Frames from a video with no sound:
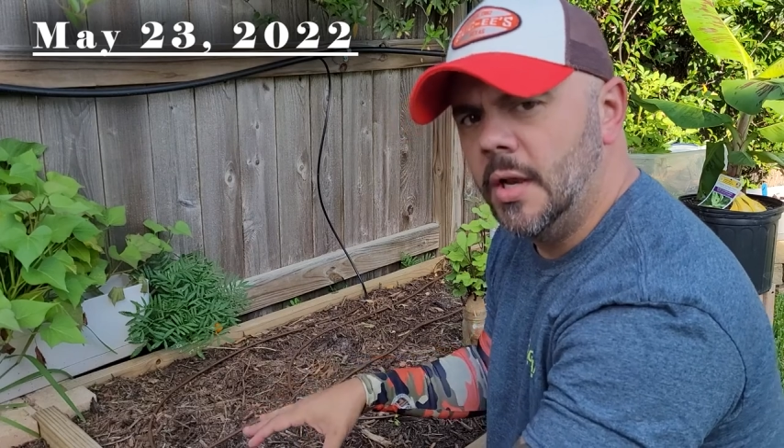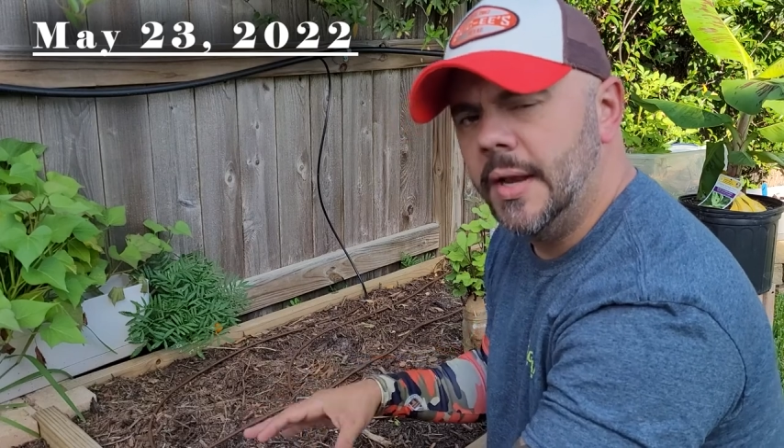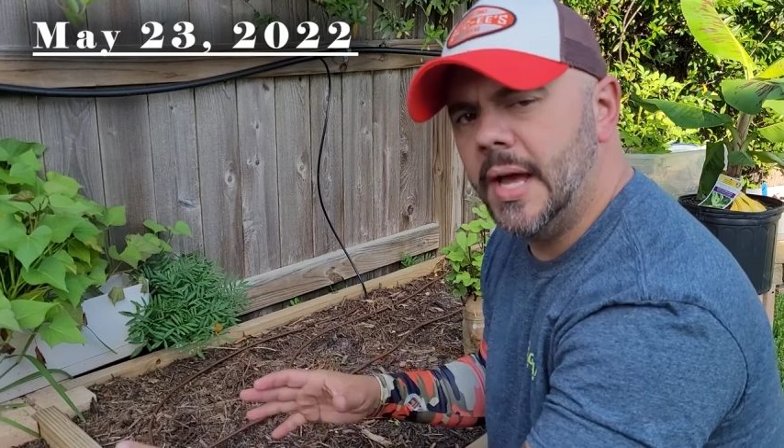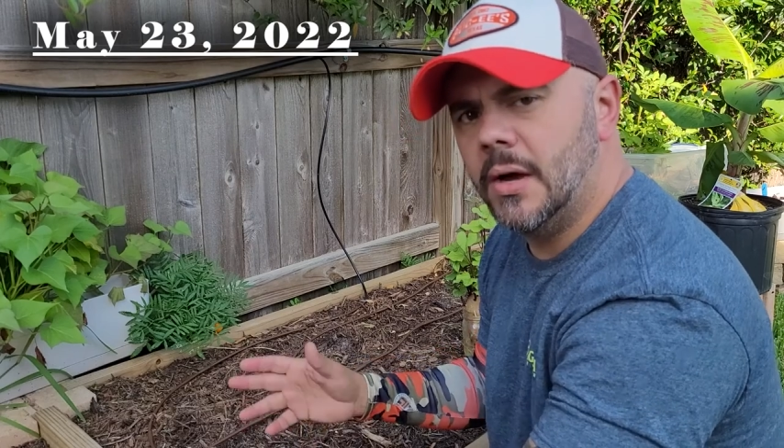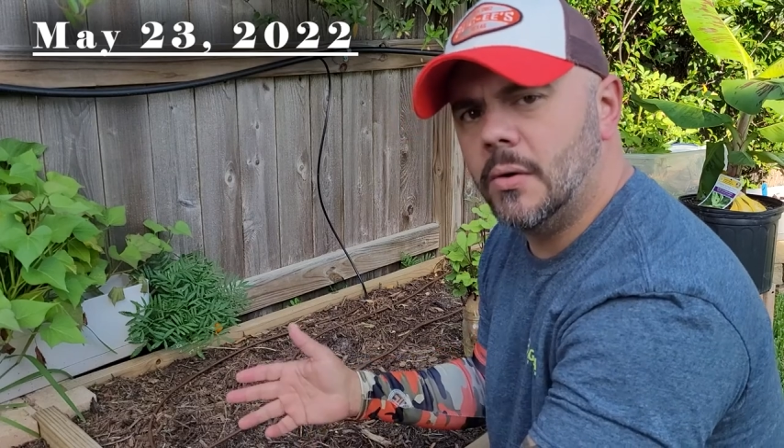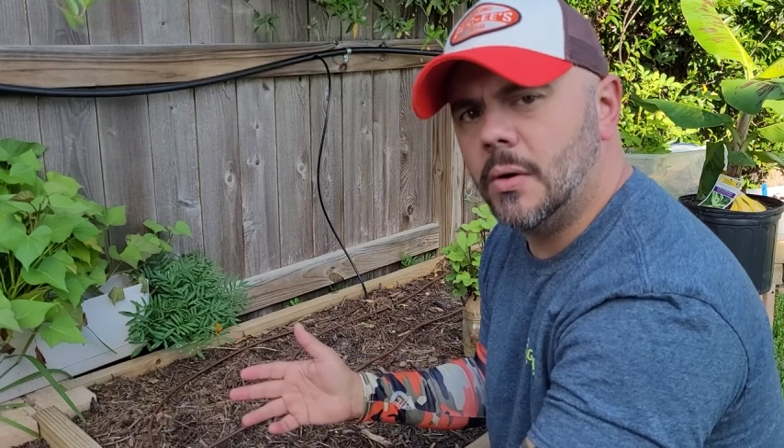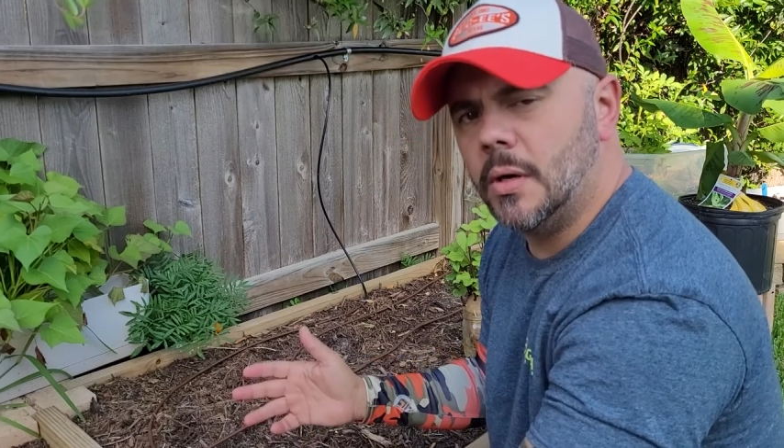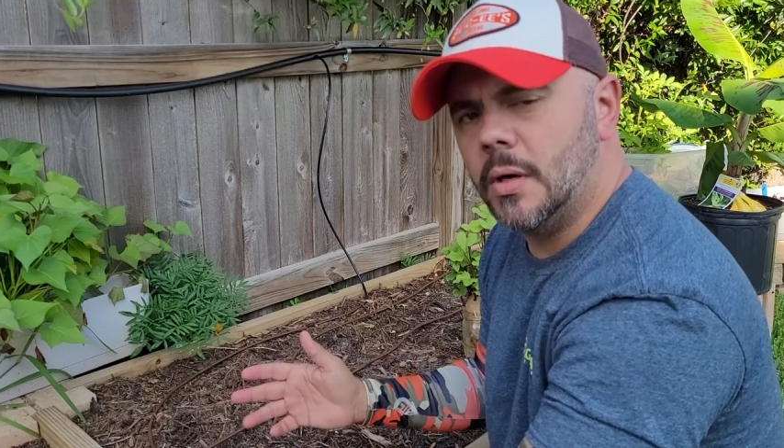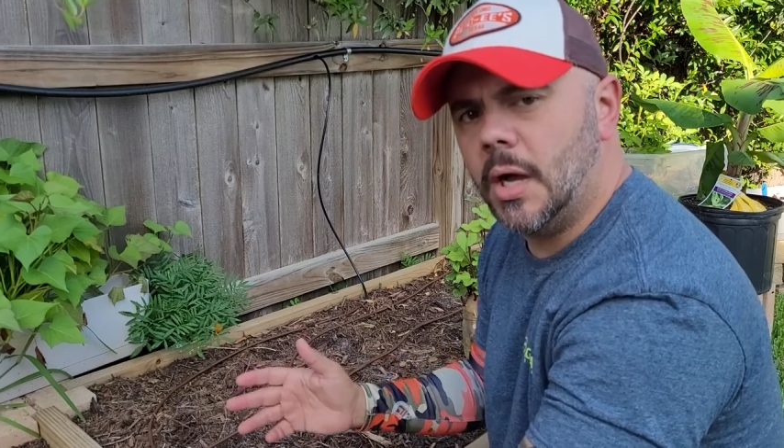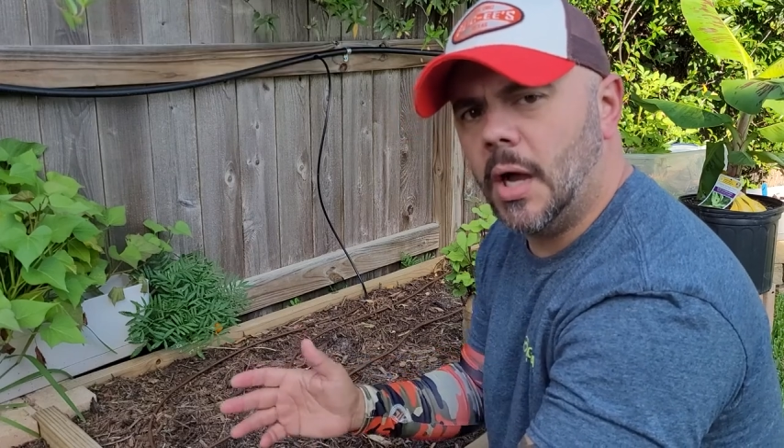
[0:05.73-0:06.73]
Now,
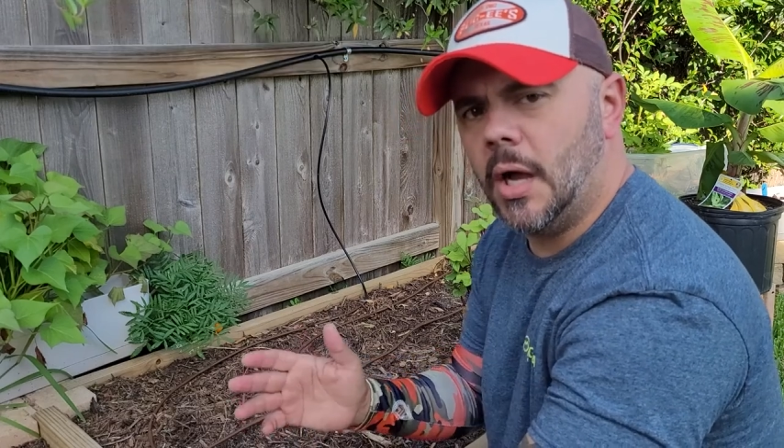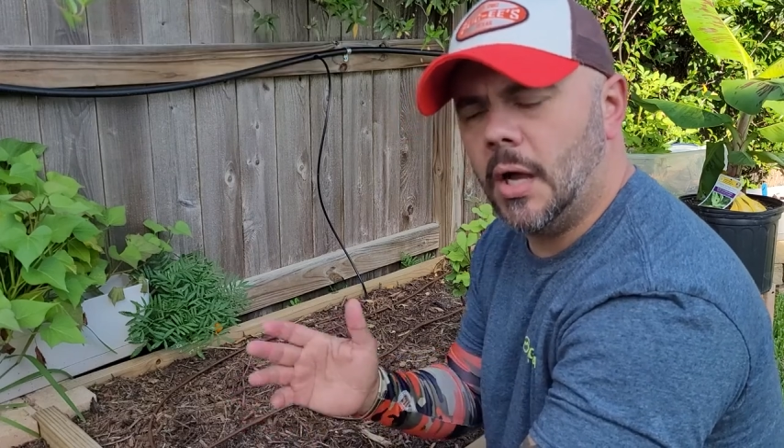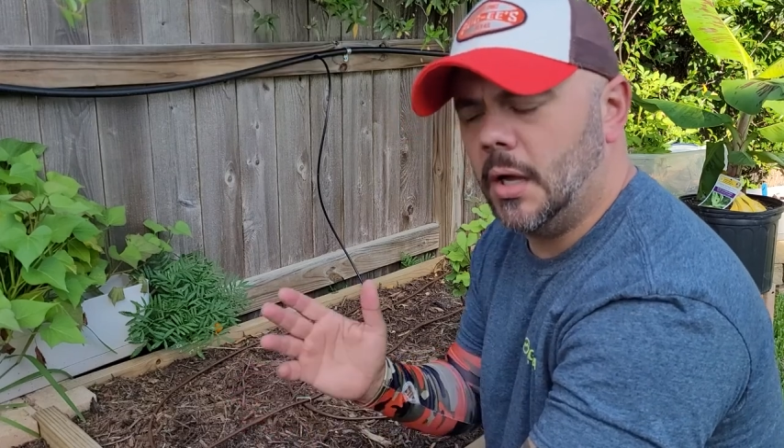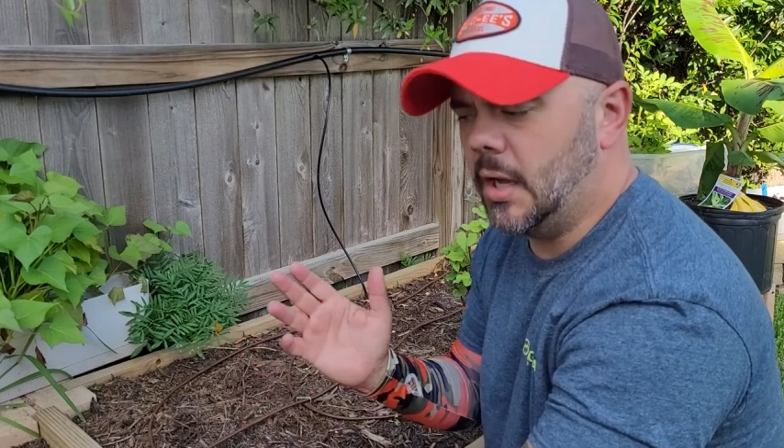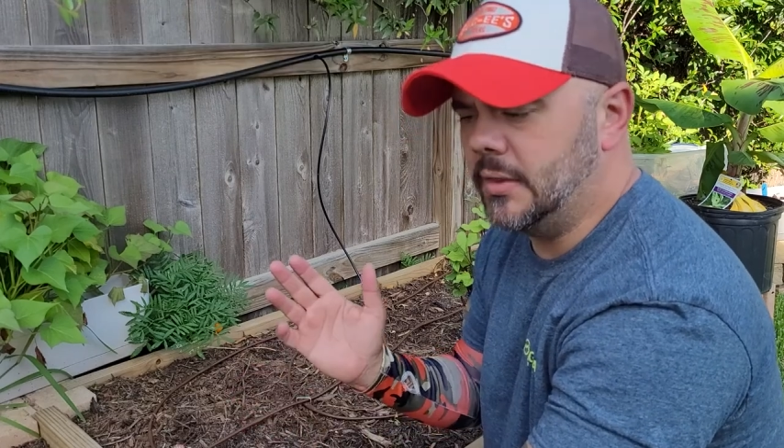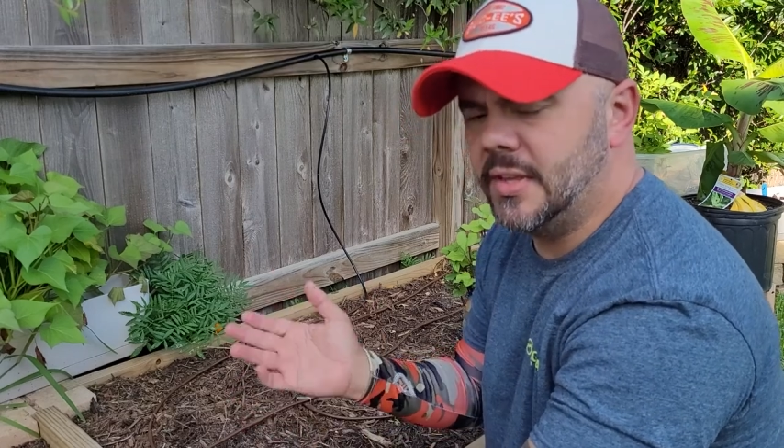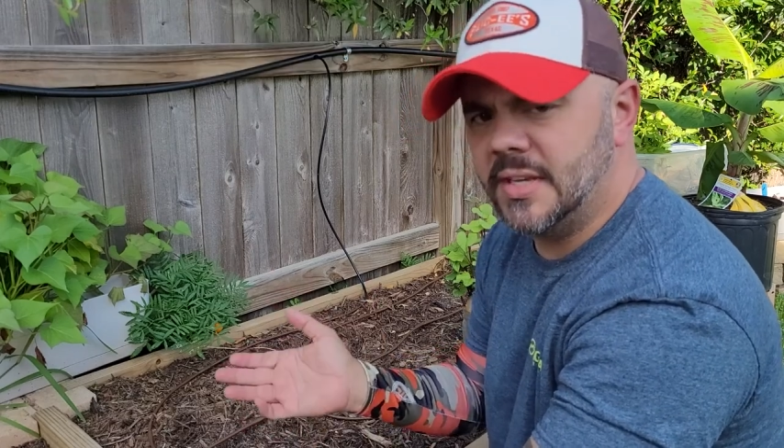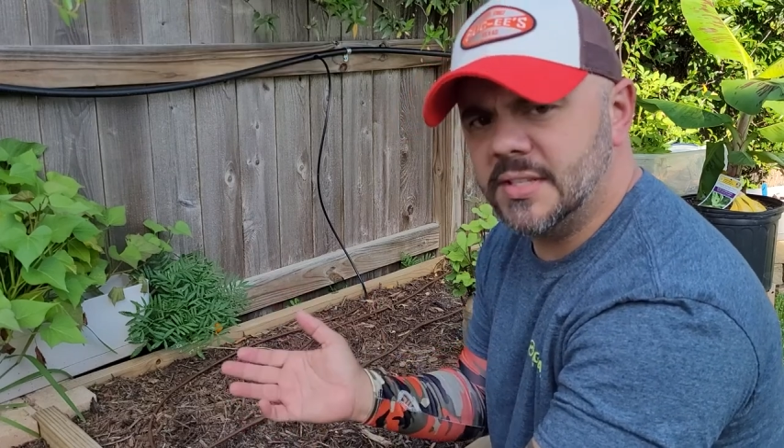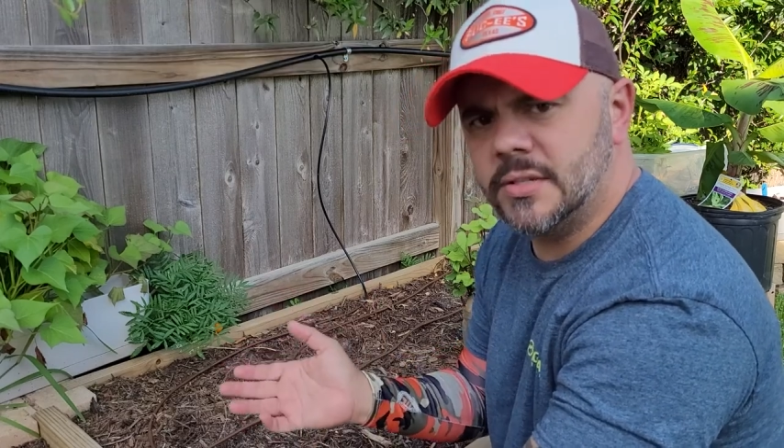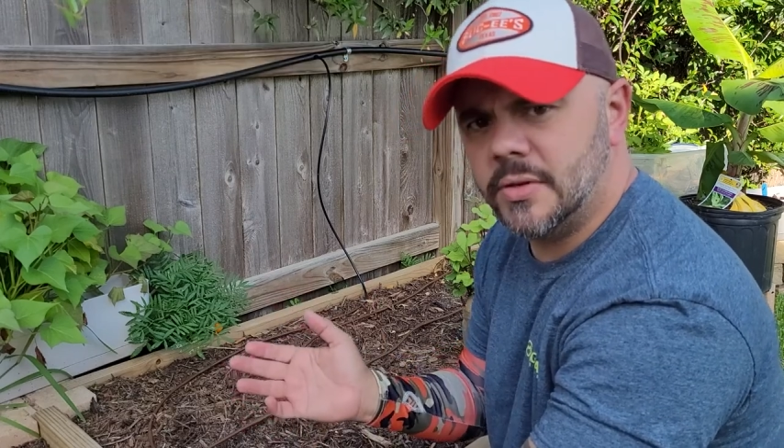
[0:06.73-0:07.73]
I think
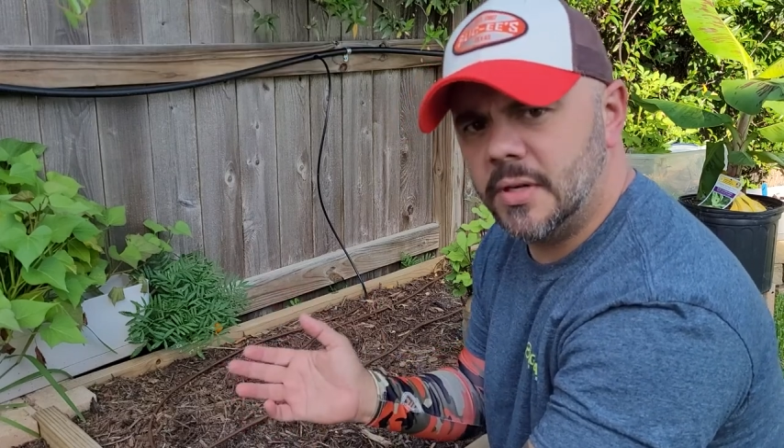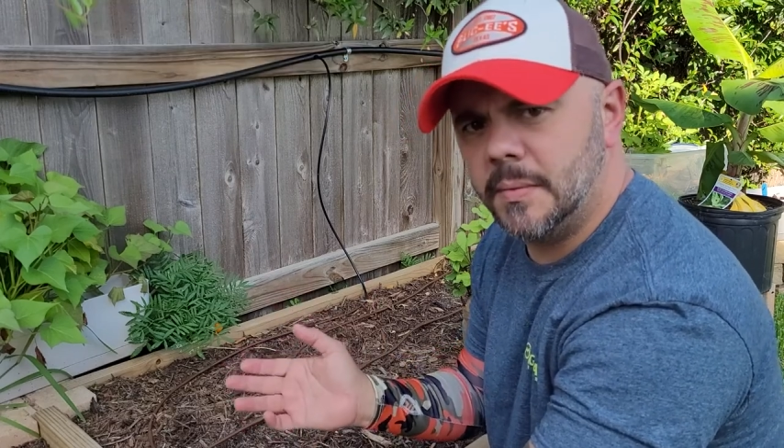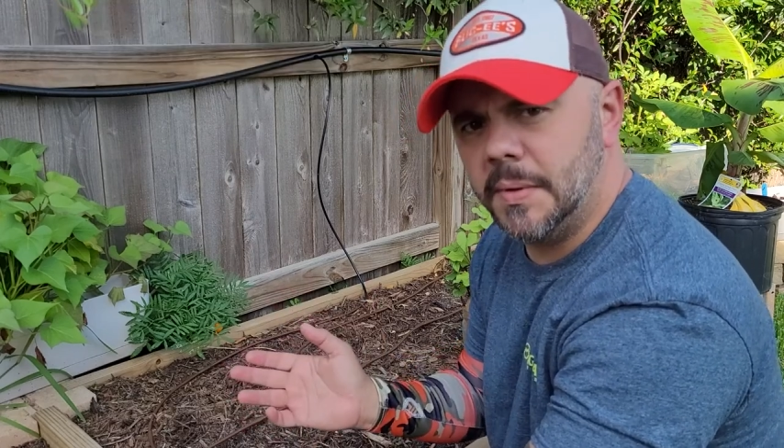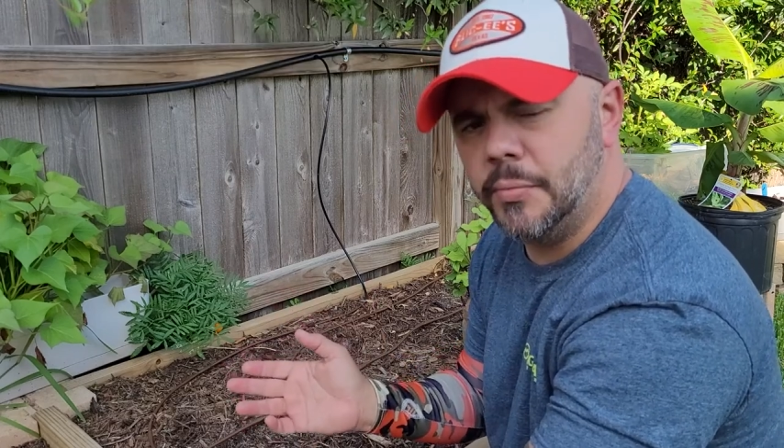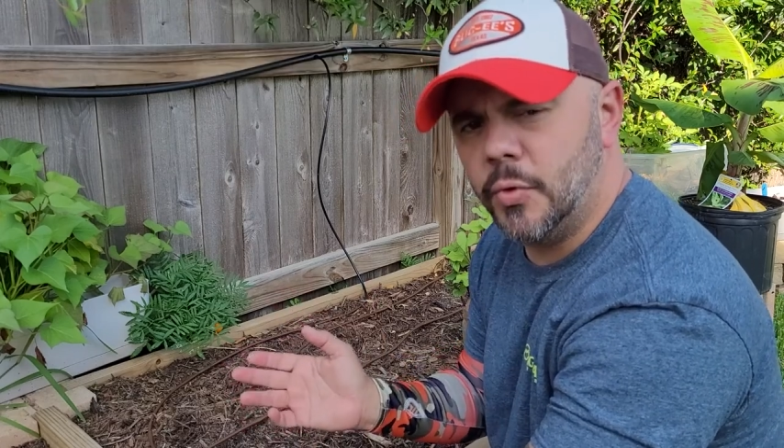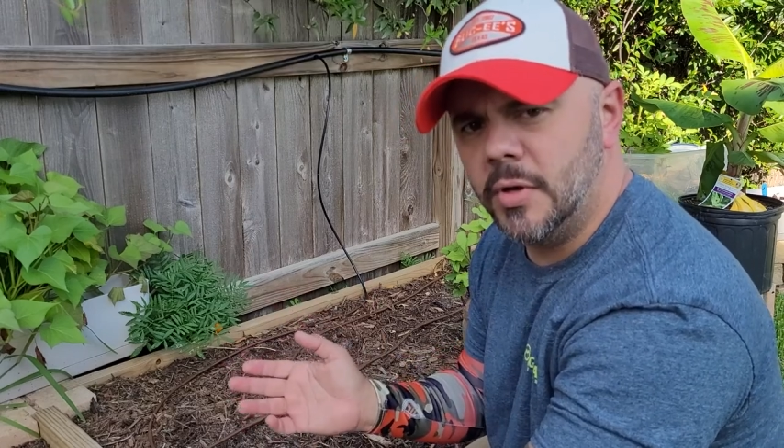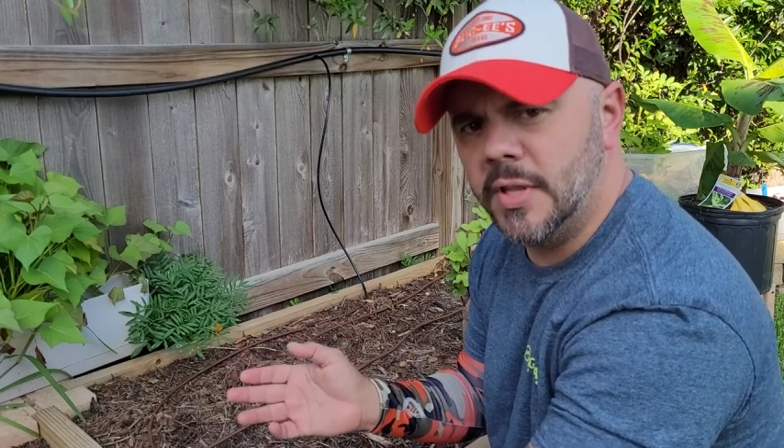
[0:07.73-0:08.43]
it's incredibly important